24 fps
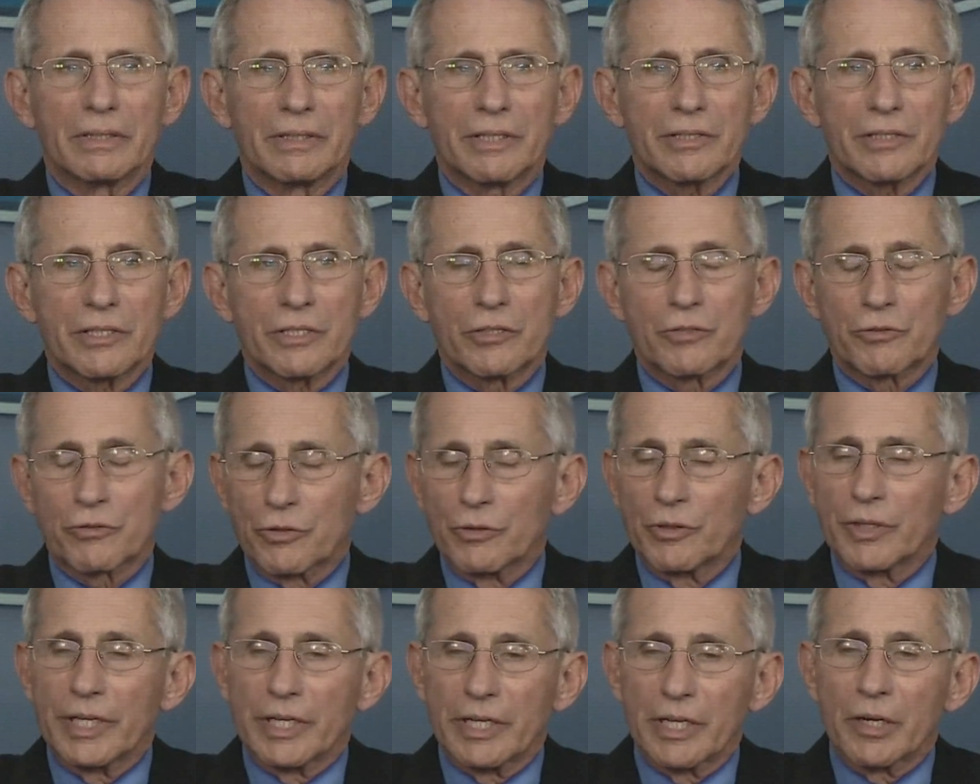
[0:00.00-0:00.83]
This is
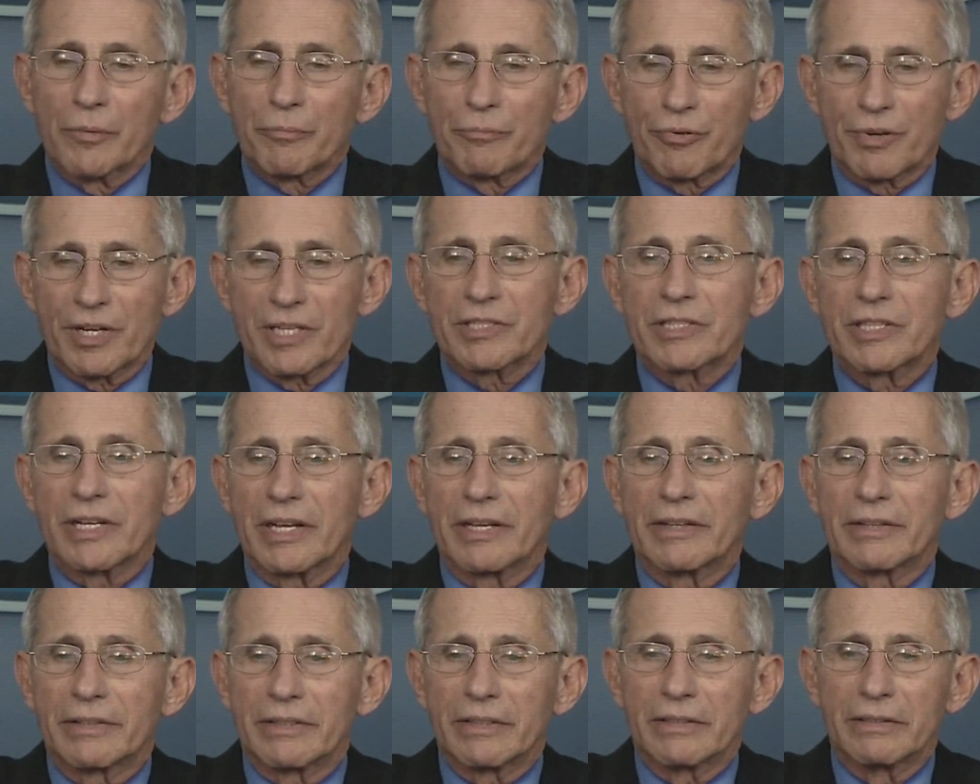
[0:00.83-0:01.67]
truly an
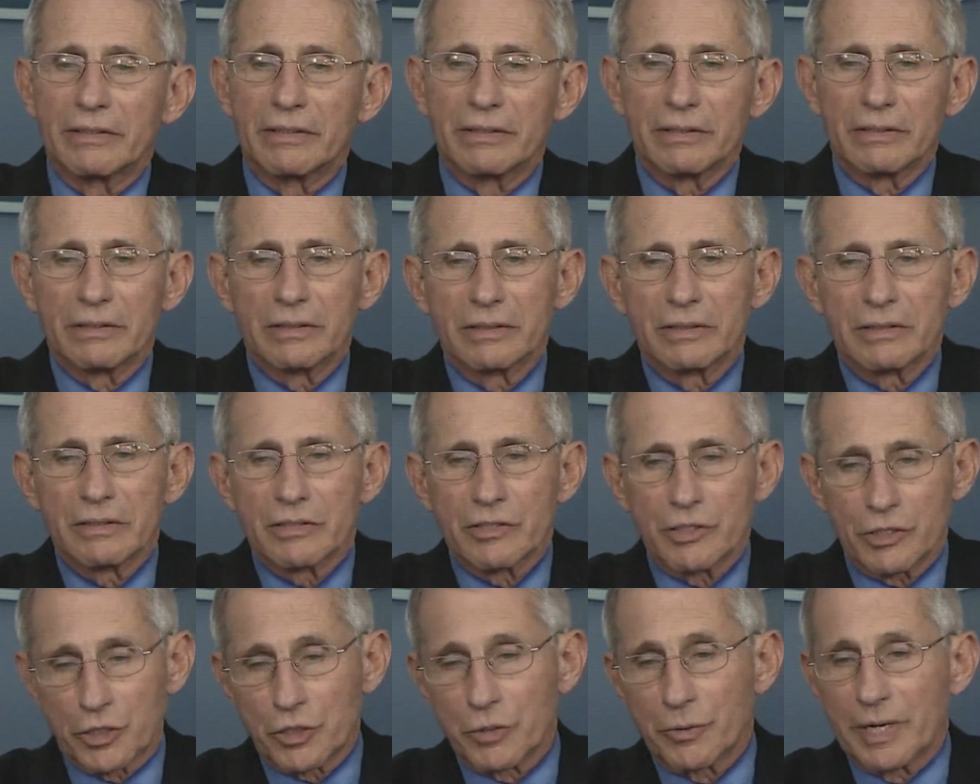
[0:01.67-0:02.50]
unprecedented
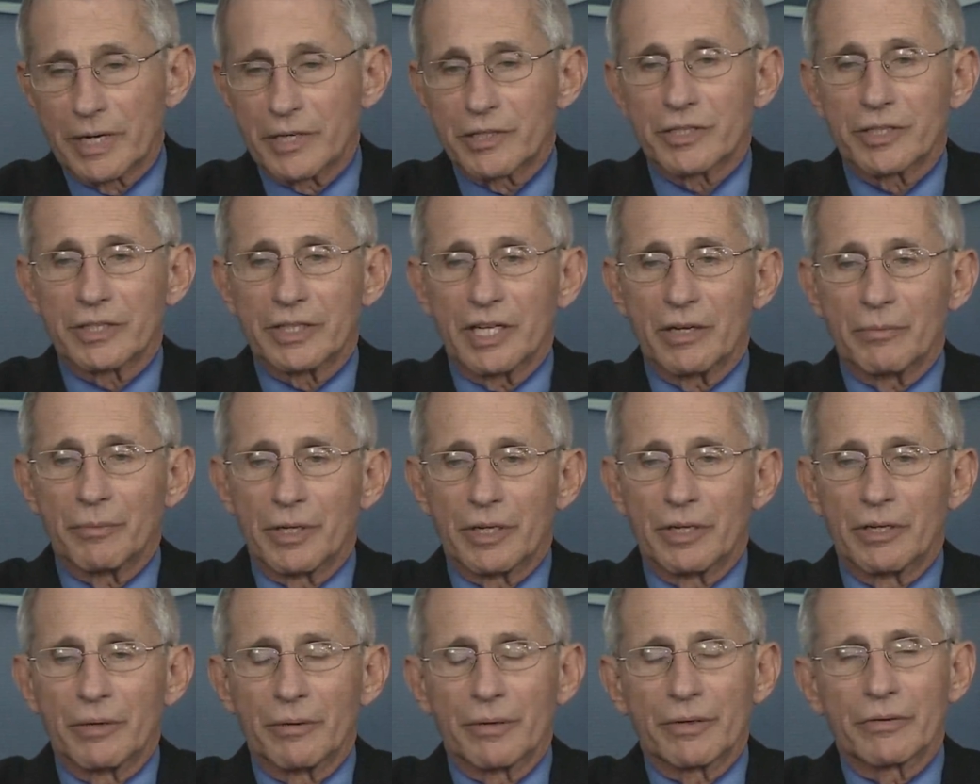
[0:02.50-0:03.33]
situation that we're
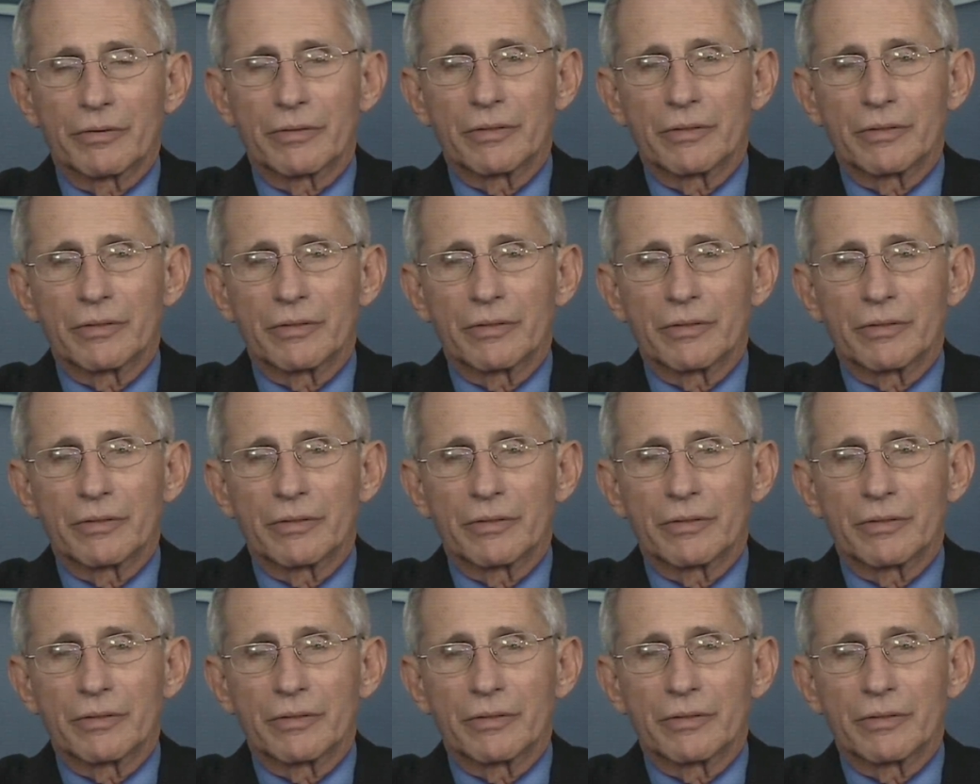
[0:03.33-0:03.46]
going